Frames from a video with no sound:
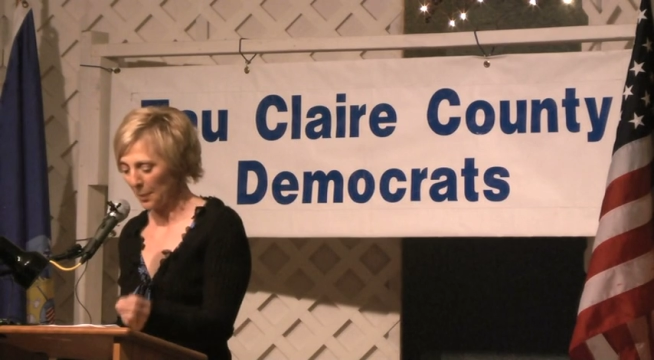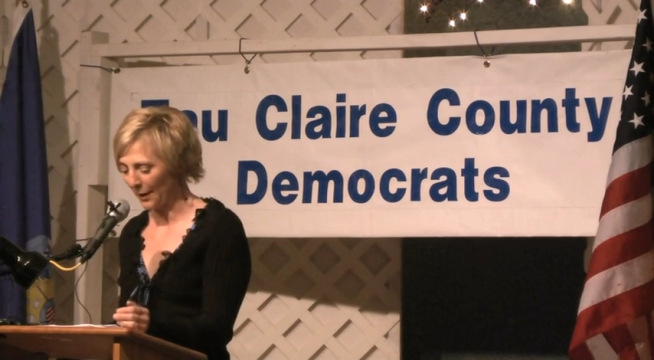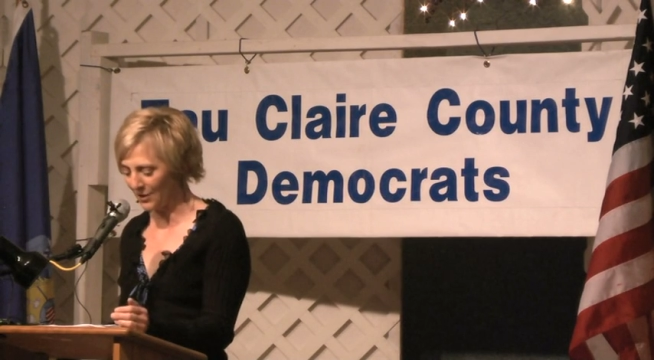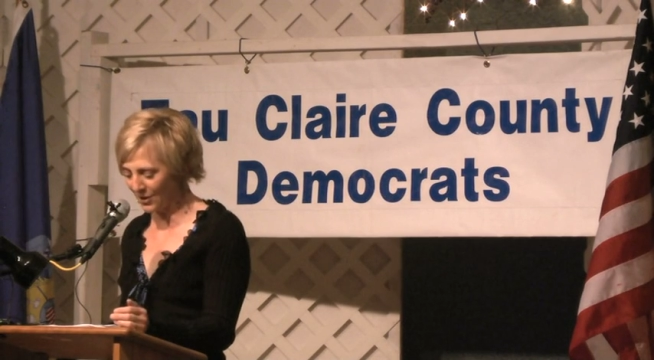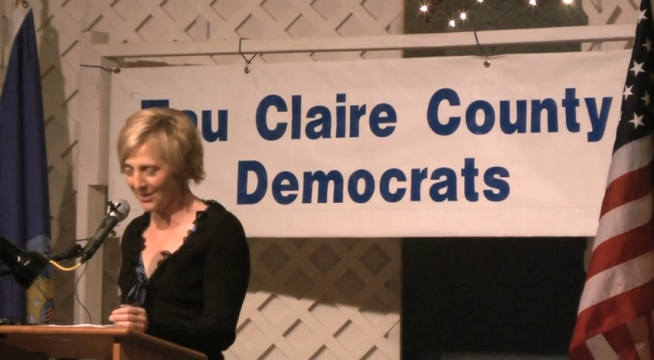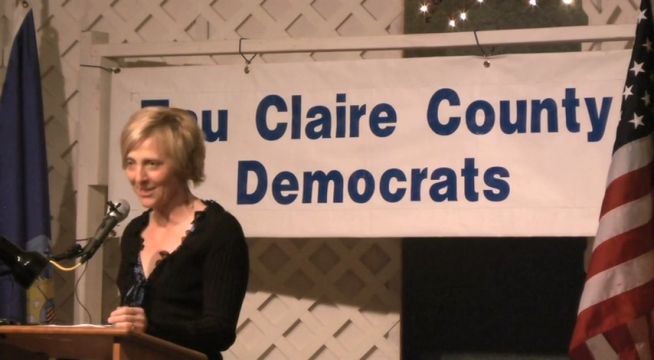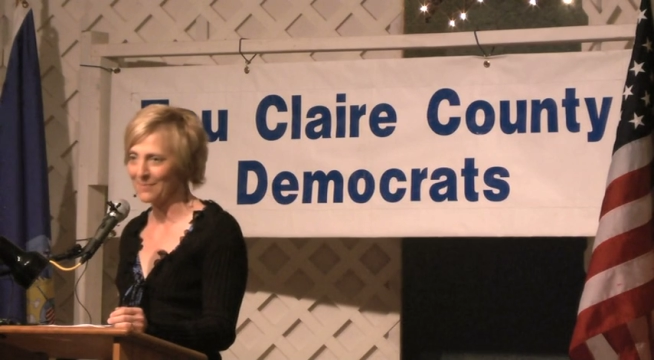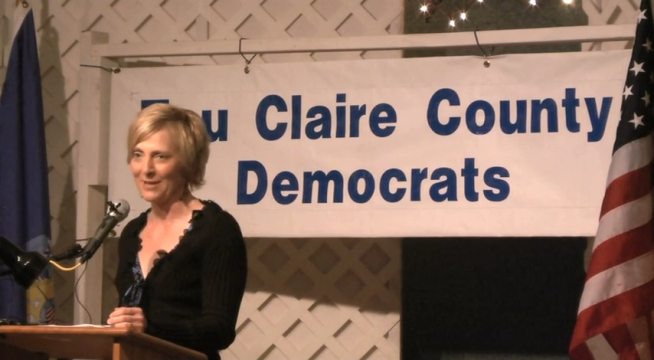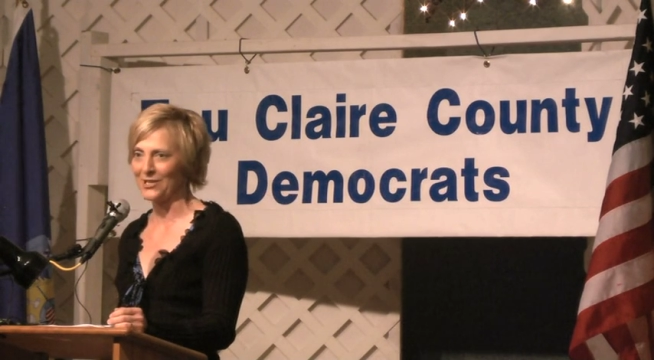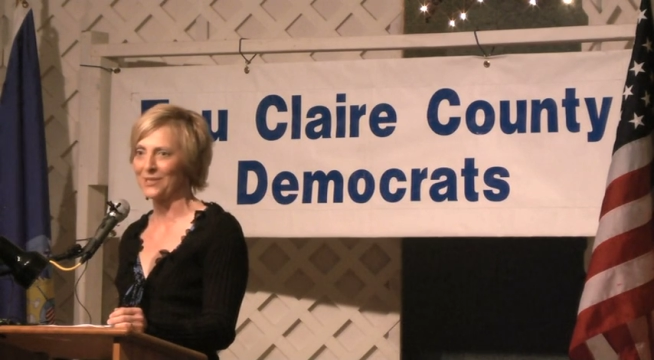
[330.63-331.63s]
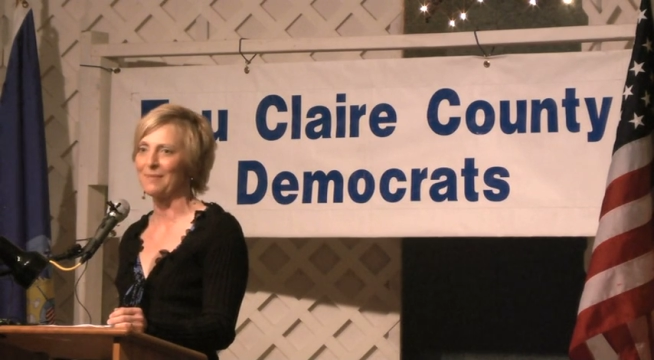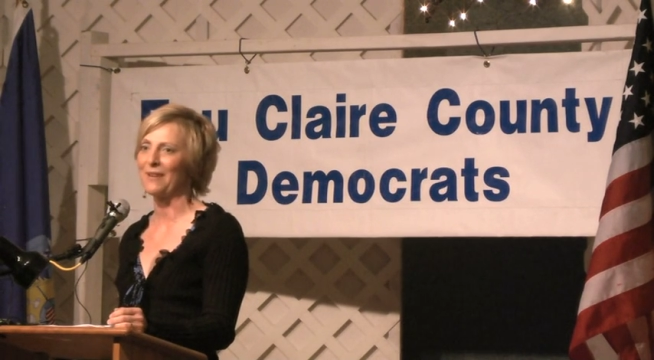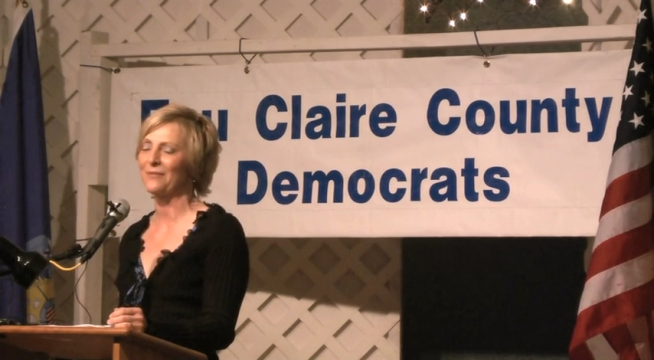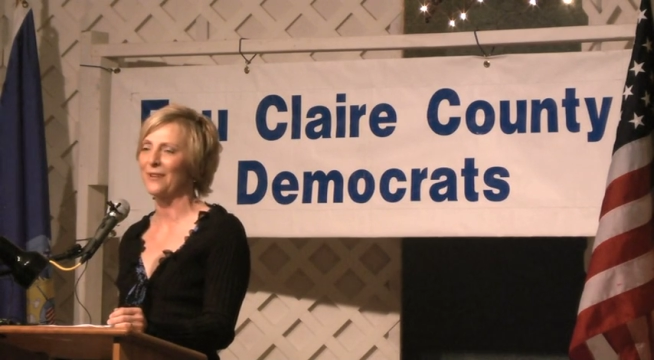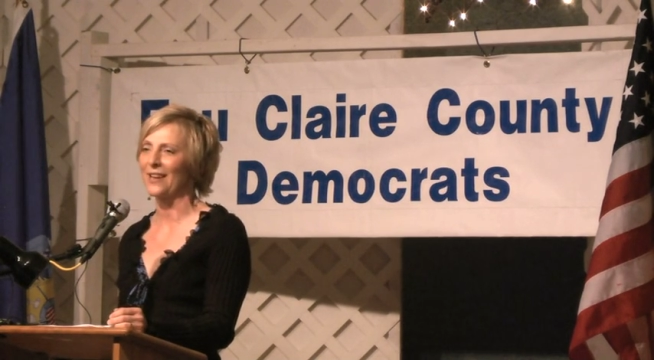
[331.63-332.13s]
and just as much as
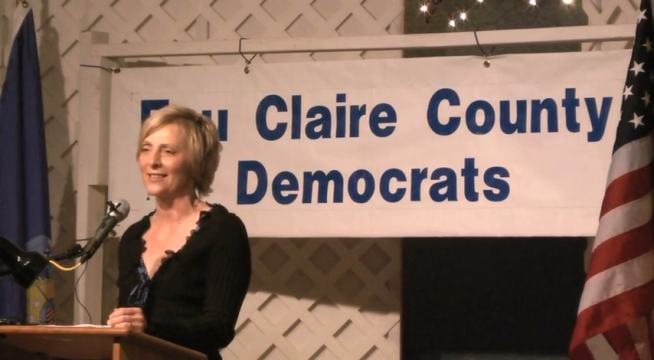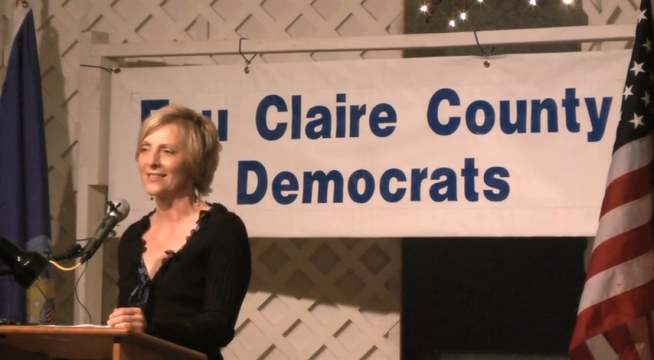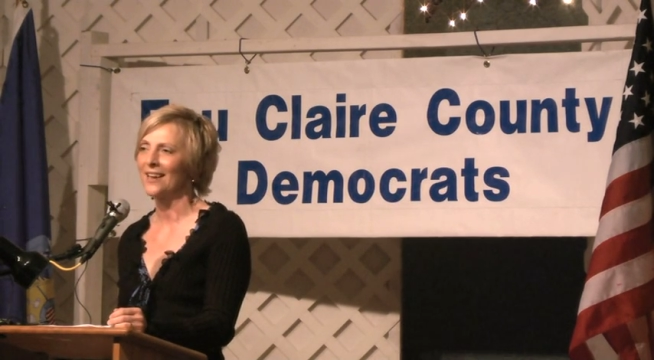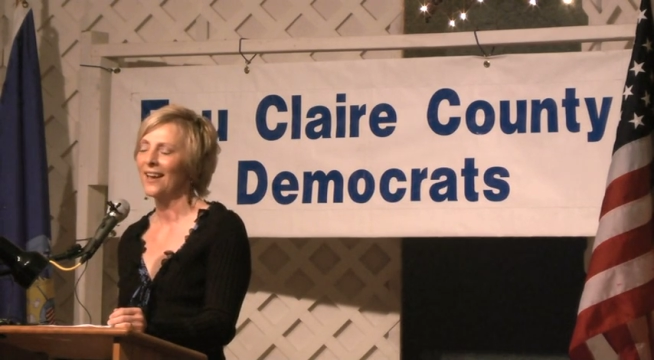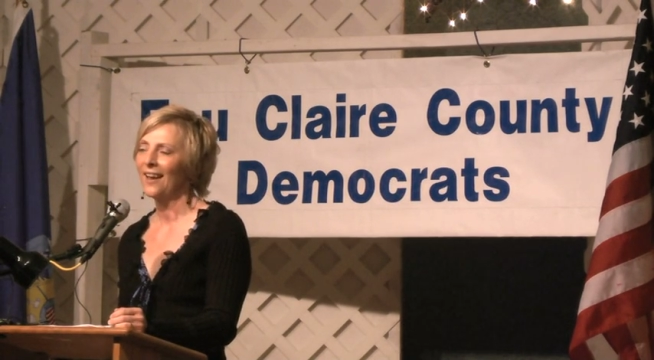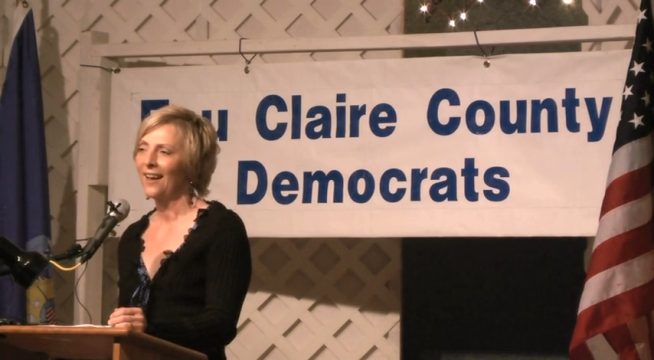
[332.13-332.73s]
my friends.